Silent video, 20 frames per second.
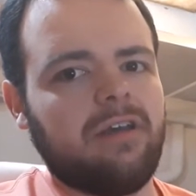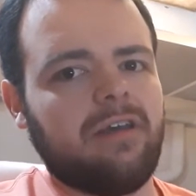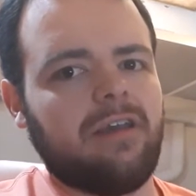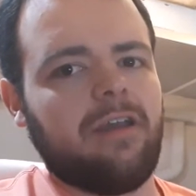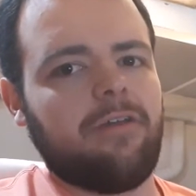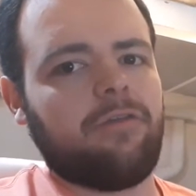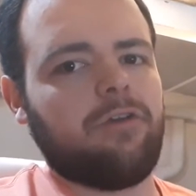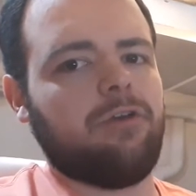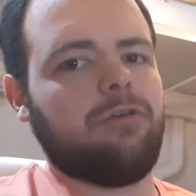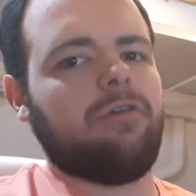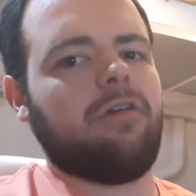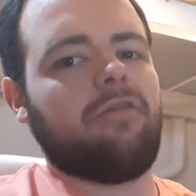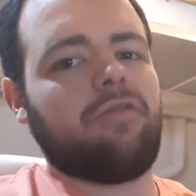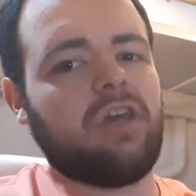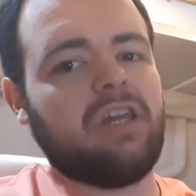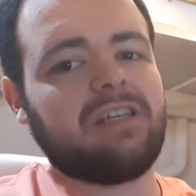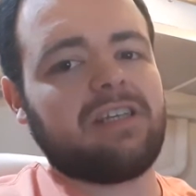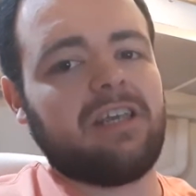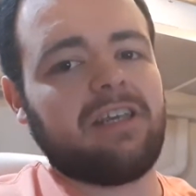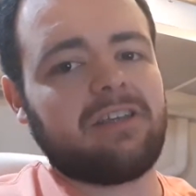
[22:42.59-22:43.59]
If
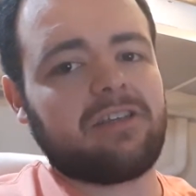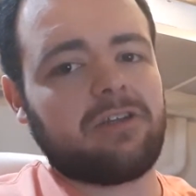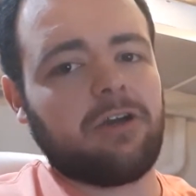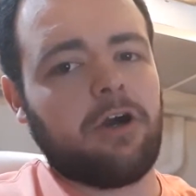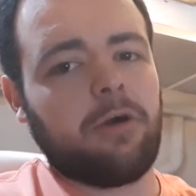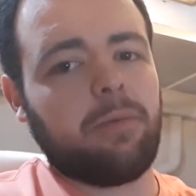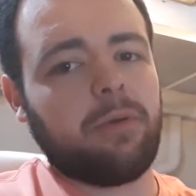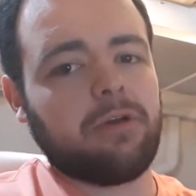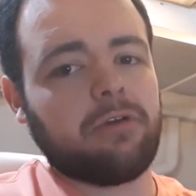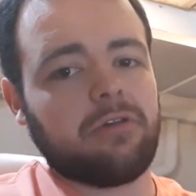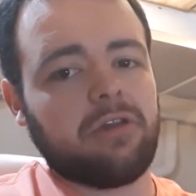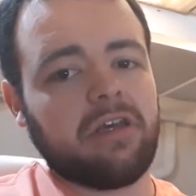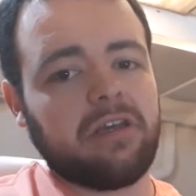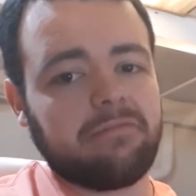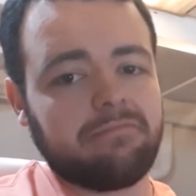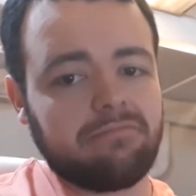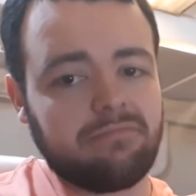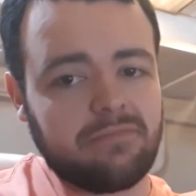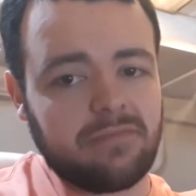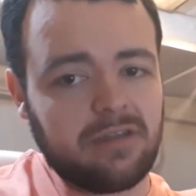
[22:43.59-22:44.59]
they say stop and you're
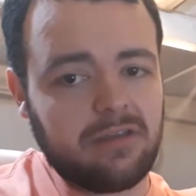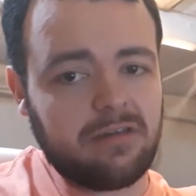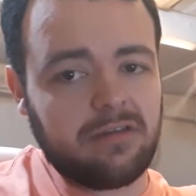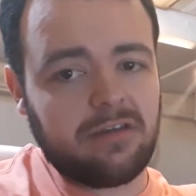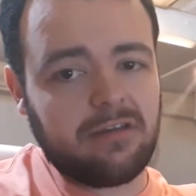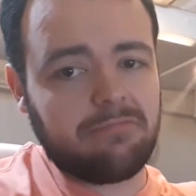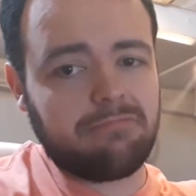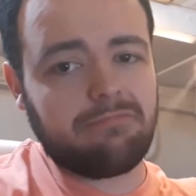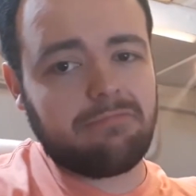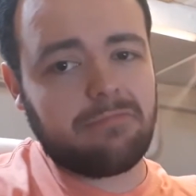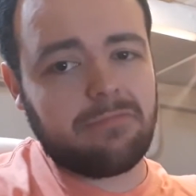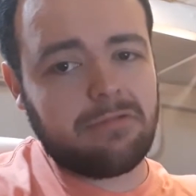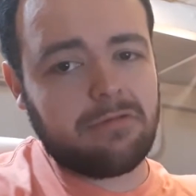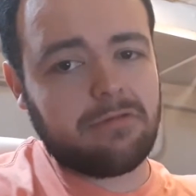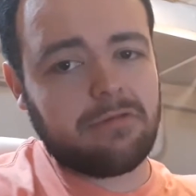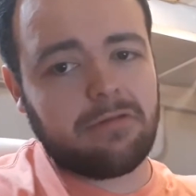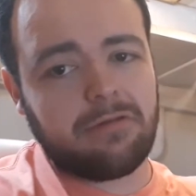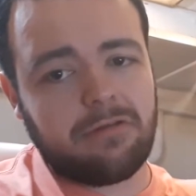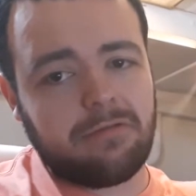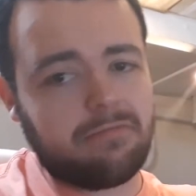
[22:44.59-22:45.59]
like,
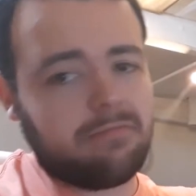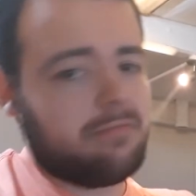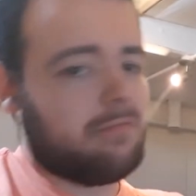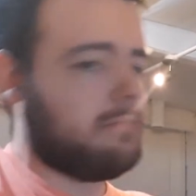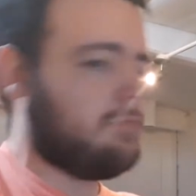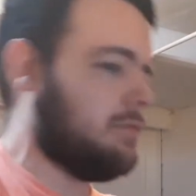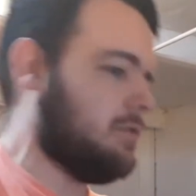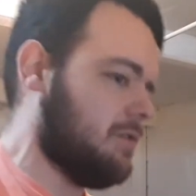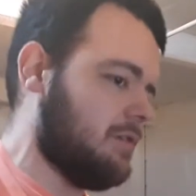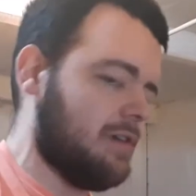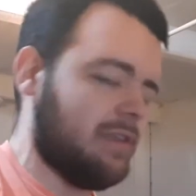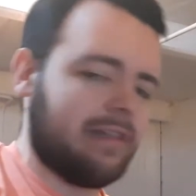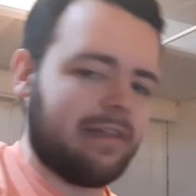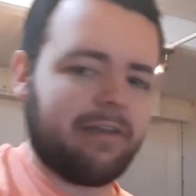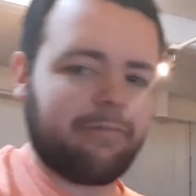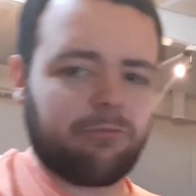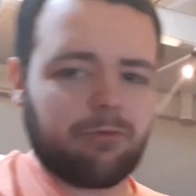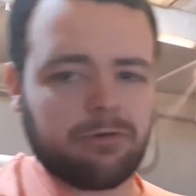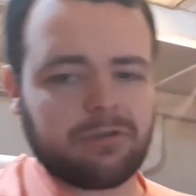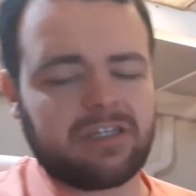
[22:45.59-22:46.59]
and
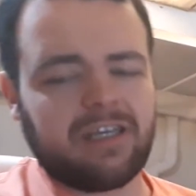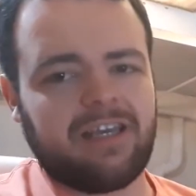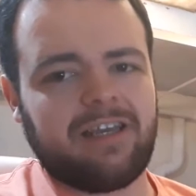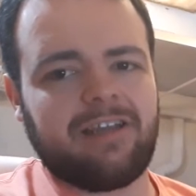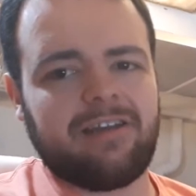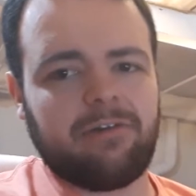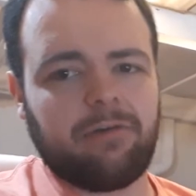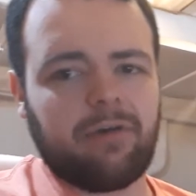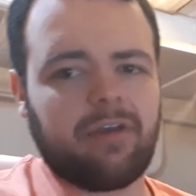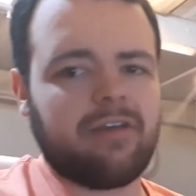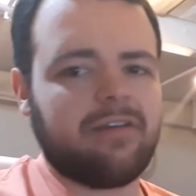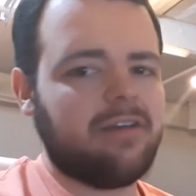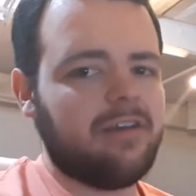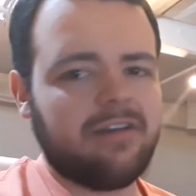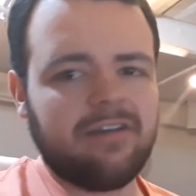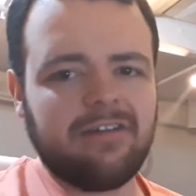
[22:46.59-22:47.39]
like rotate into it,